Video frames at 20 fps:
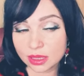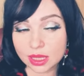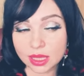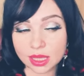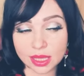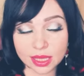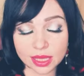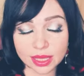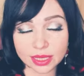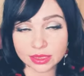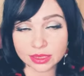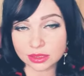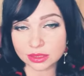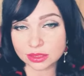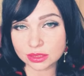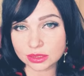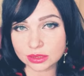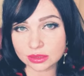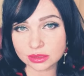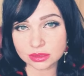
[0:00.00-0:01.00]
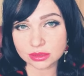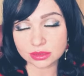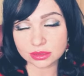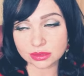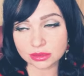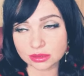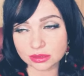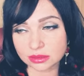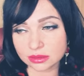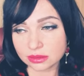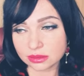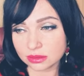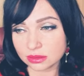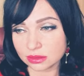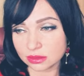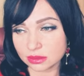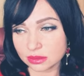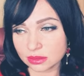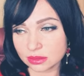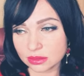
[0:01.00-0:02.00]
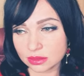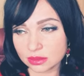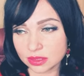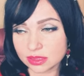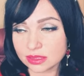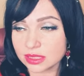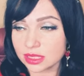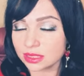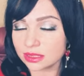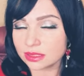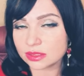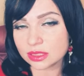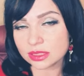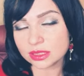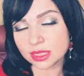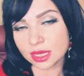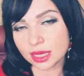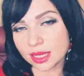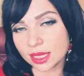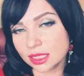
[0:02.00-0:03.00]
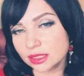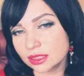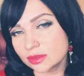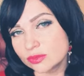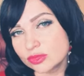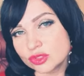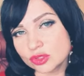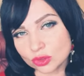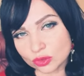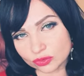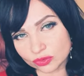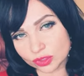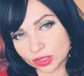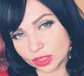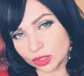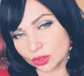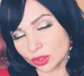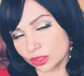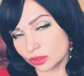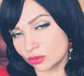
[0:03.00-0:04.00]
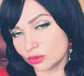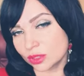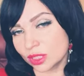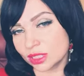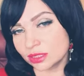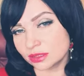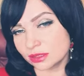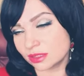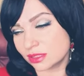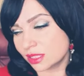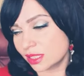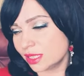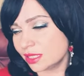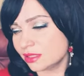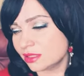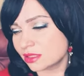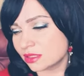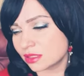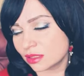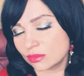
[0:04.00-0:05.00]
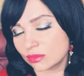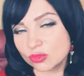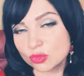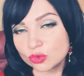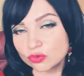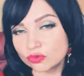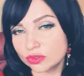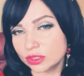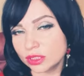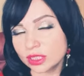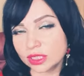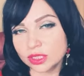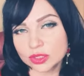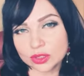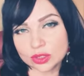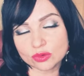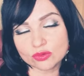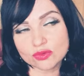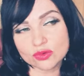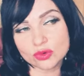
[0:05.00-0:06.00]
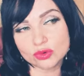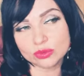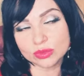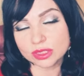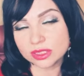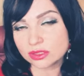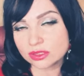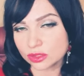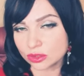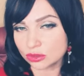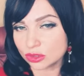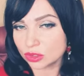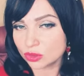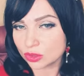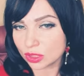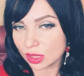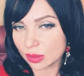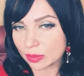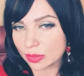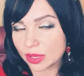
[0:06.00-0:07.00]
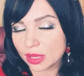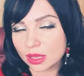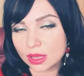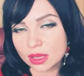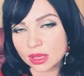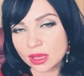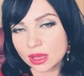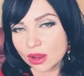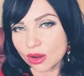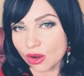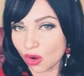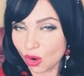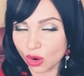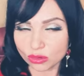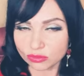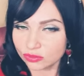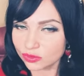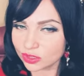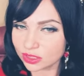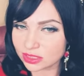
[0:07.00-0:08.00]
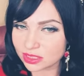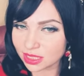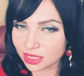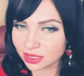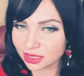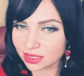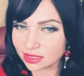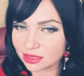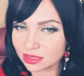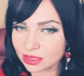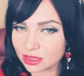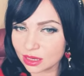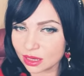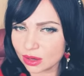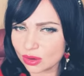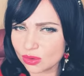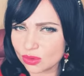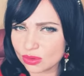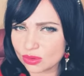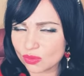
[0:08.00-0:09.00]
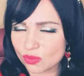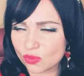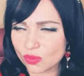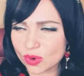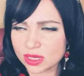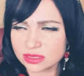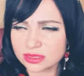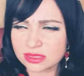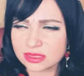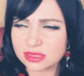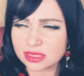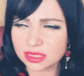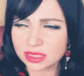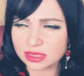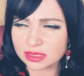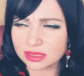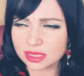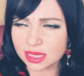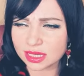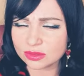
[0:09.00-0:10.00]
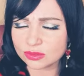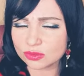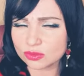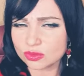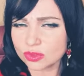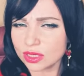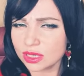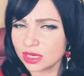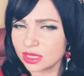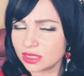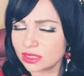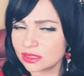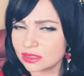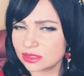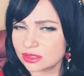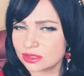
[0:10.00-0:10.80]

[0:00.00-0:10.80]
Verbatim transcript: And the things that I had observed here in the United States, uh, moving here from Eastern Europe over a decade ago, one thing that really